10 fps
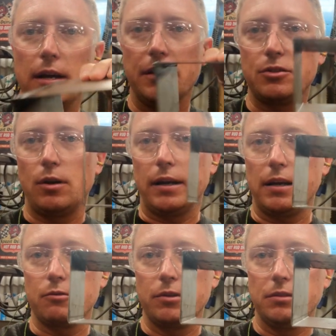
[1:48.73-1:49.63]
and so I
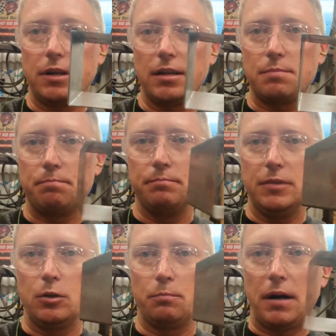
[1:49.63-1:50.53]
got a real nice,
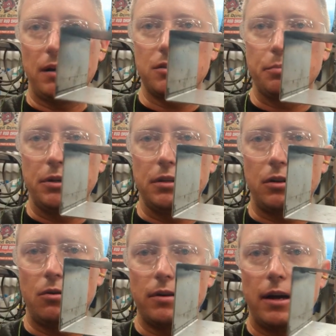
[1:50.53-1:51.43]
you know, box to put in the
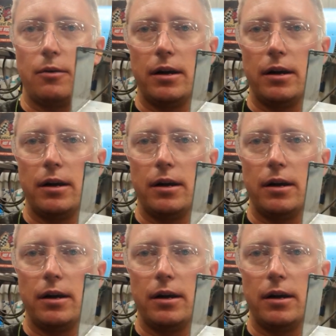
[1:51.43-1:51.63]
car now.